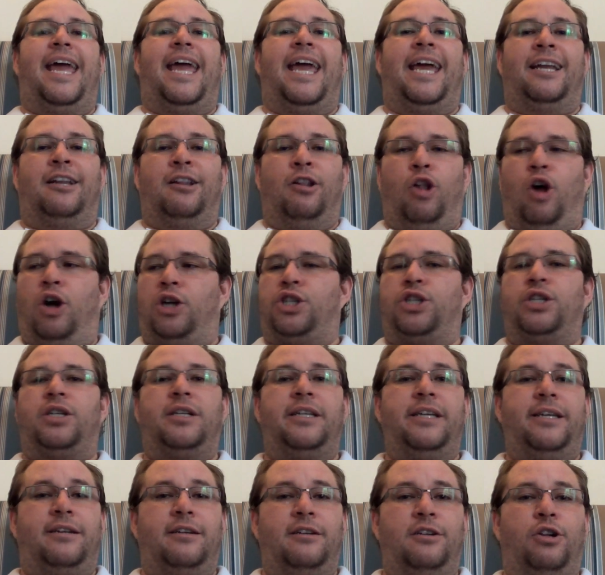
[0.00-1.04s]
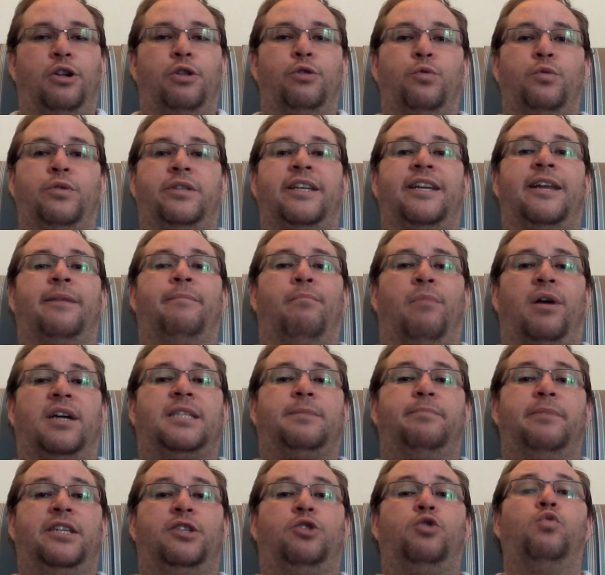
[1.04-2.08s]
it logically concludes that it
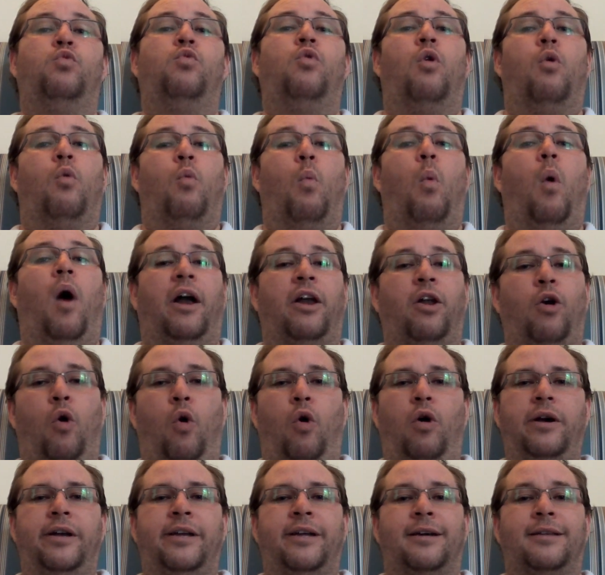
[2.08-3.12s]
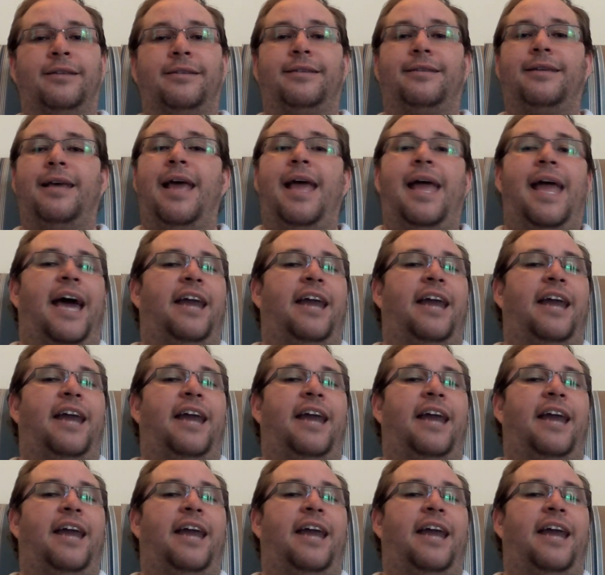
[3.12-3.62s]
must be to one audience.